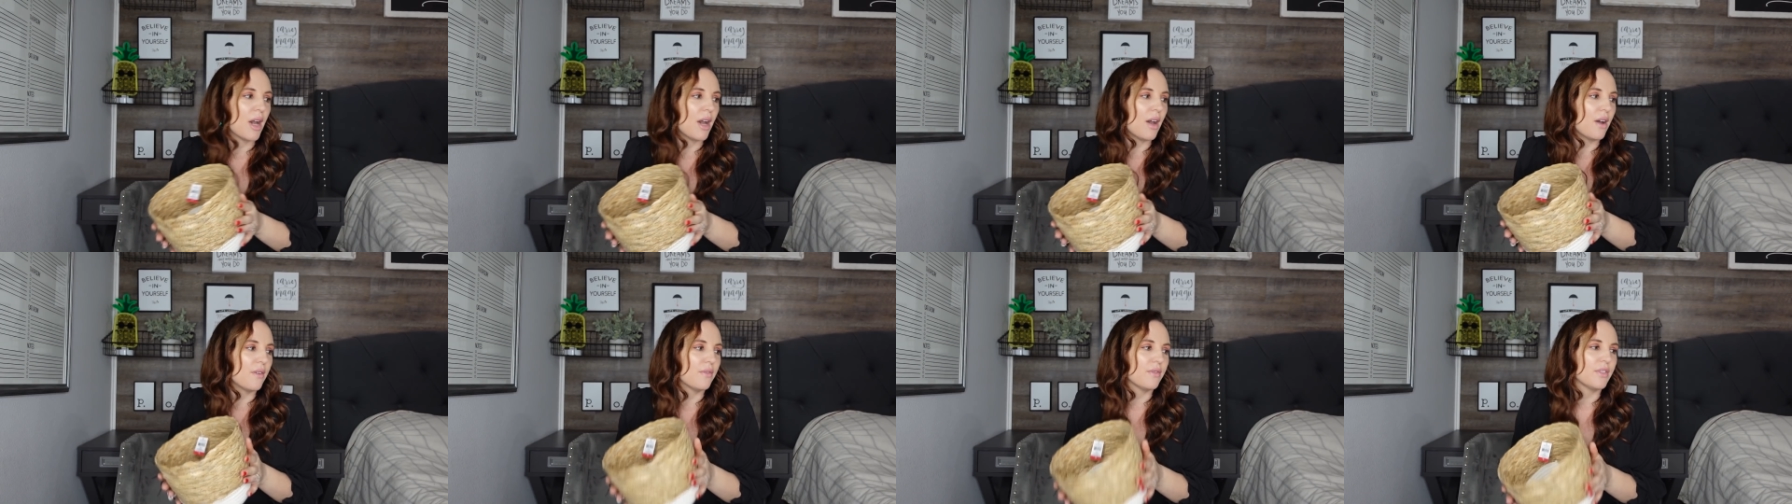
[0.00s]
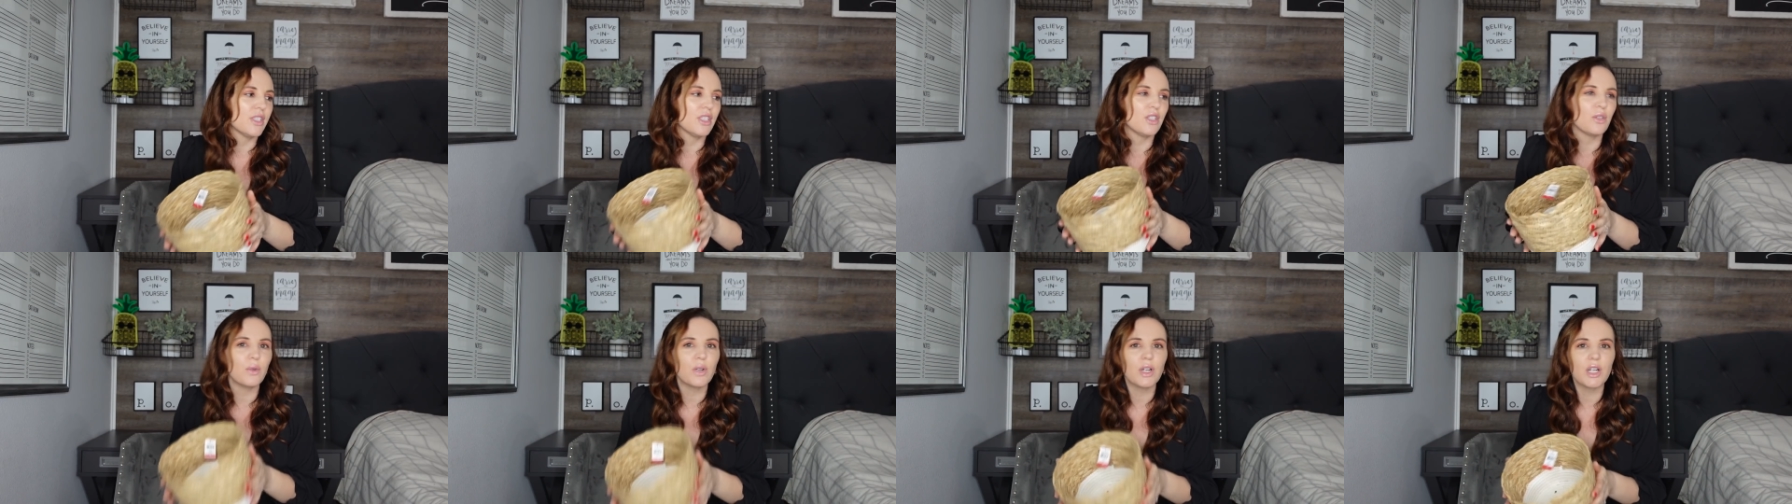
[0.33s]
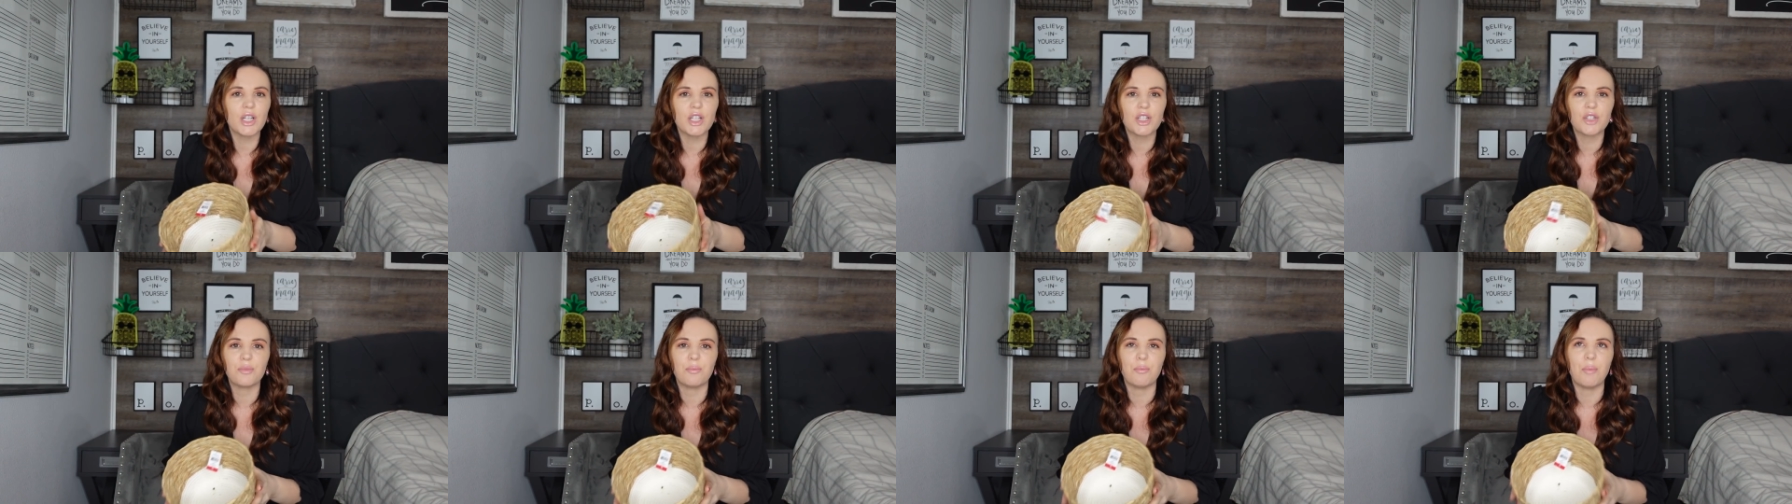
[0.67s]
of
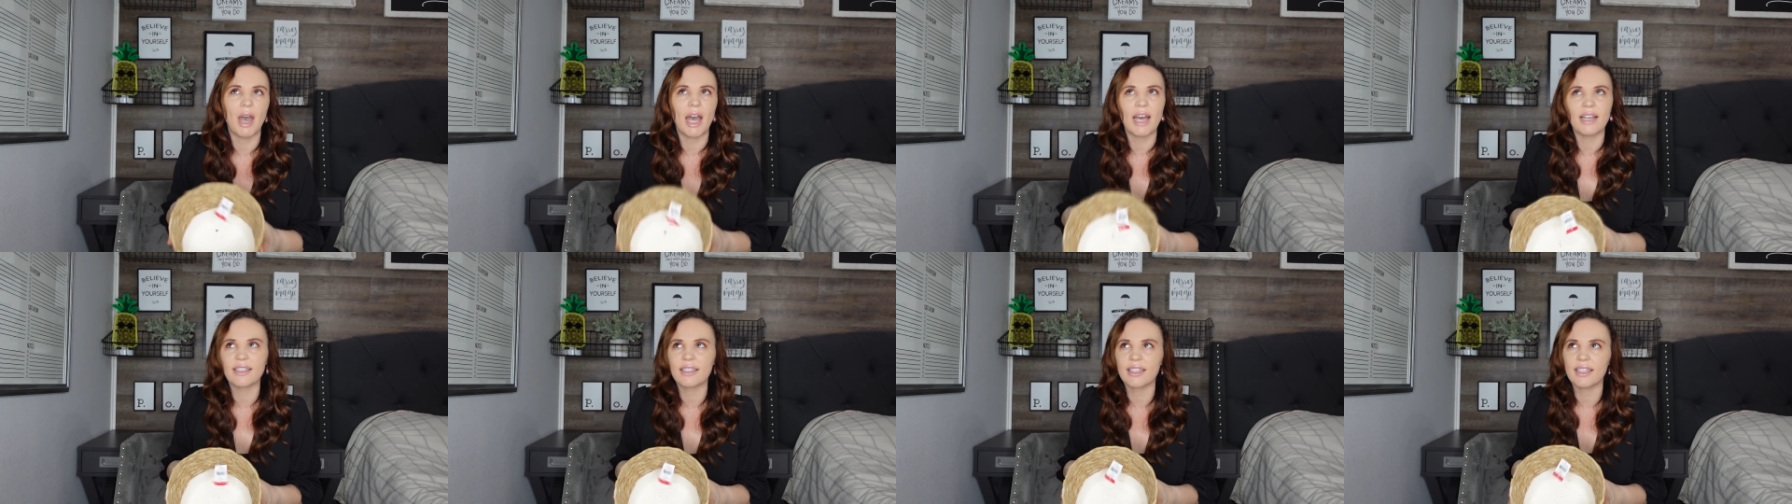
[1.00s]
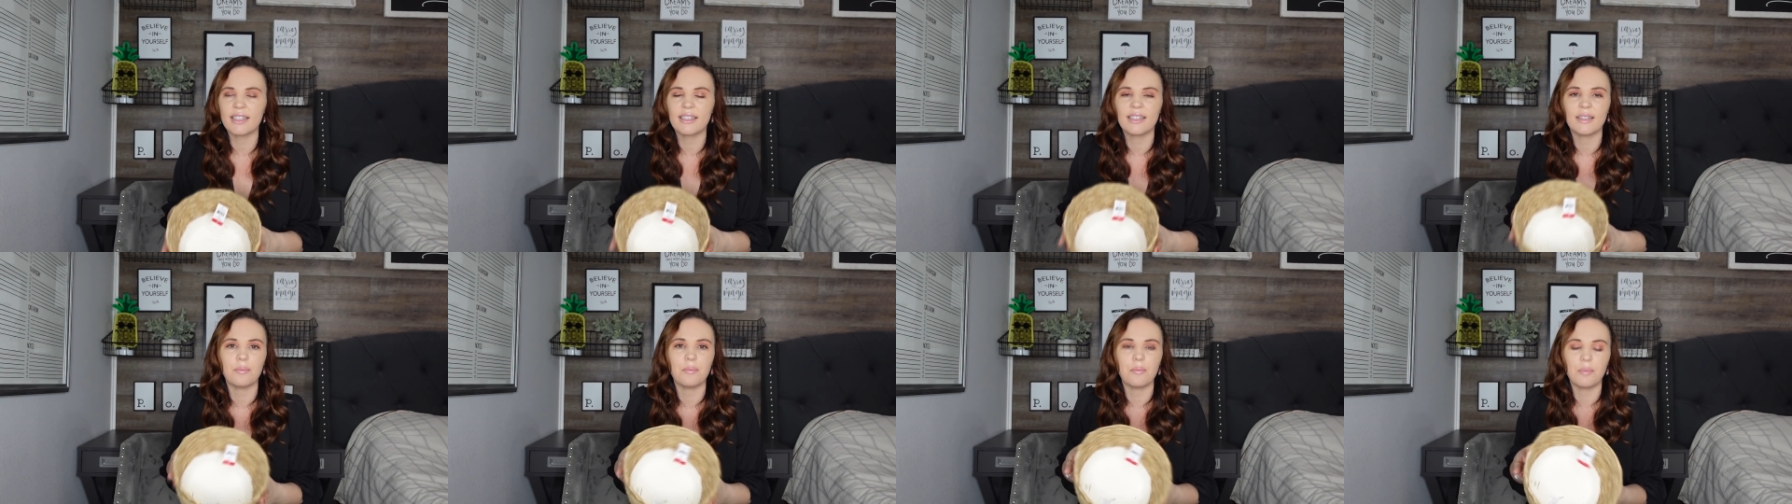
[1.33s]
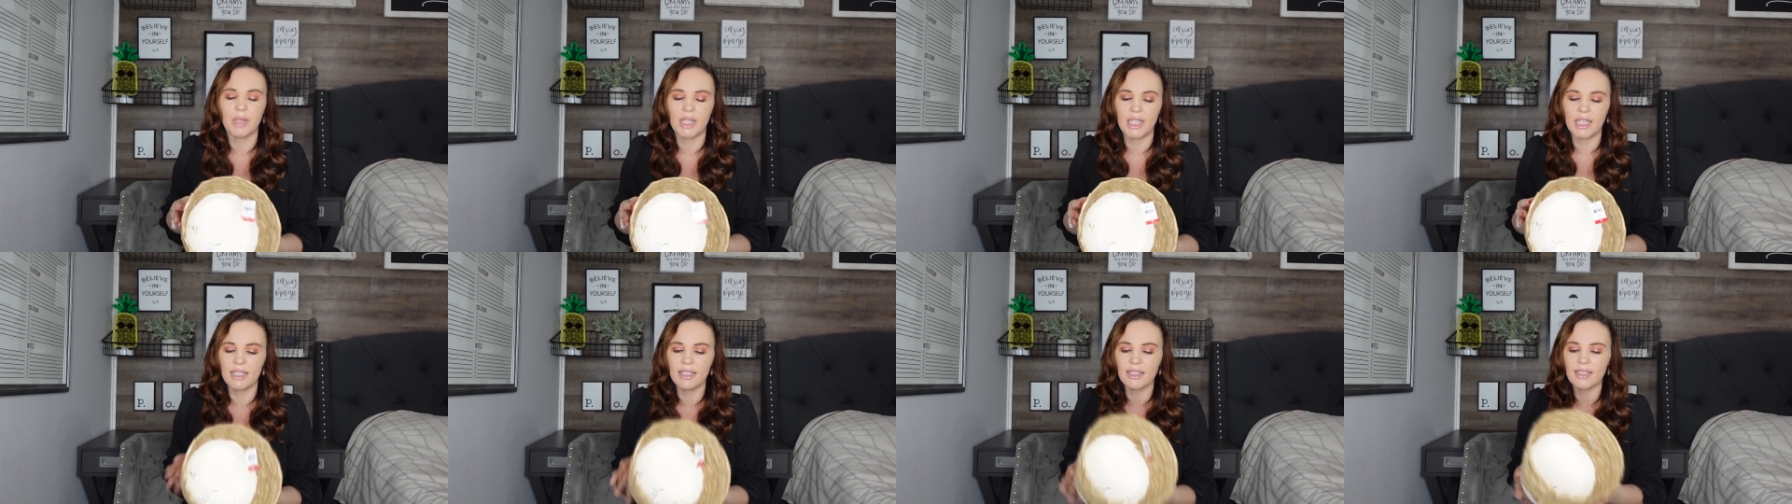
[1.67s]
storage baskets and
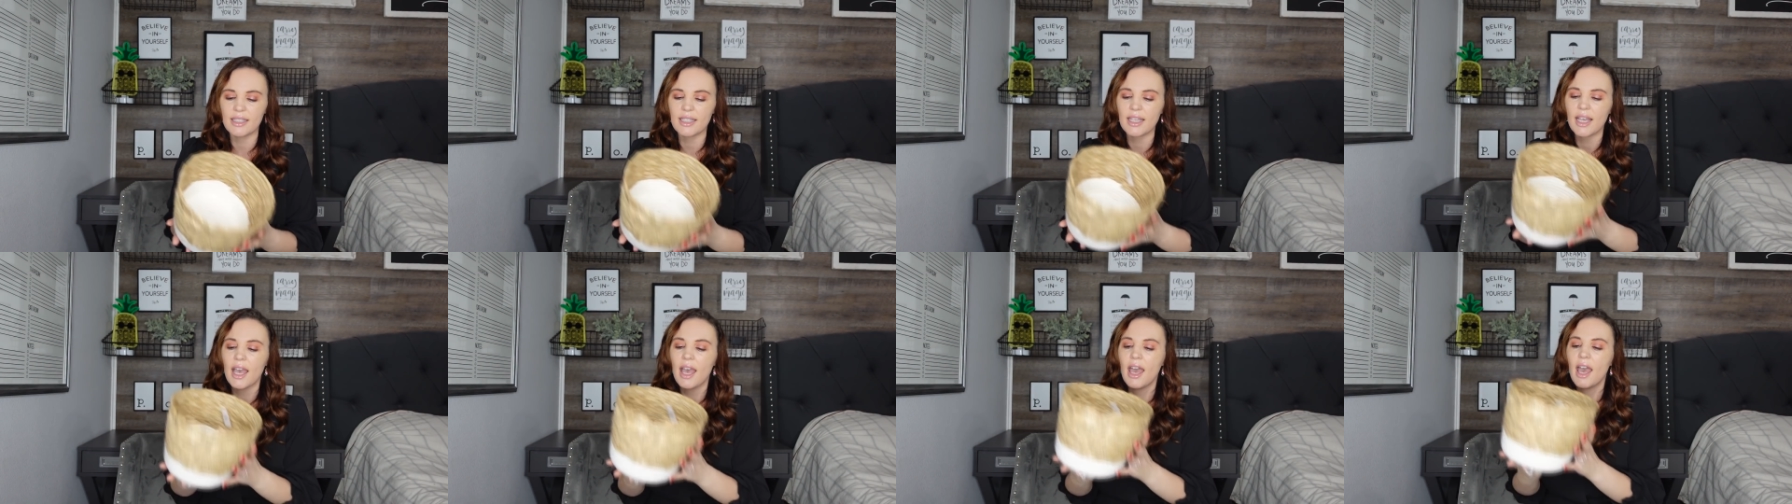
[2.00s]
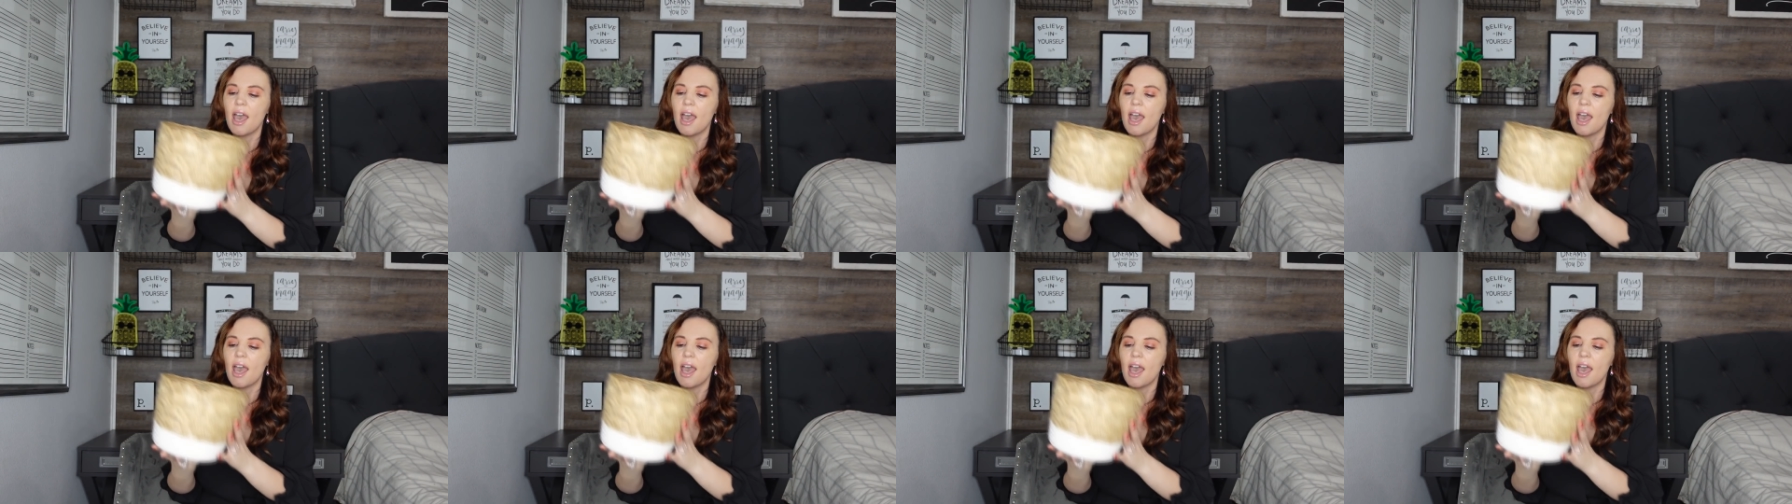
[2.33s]
bins,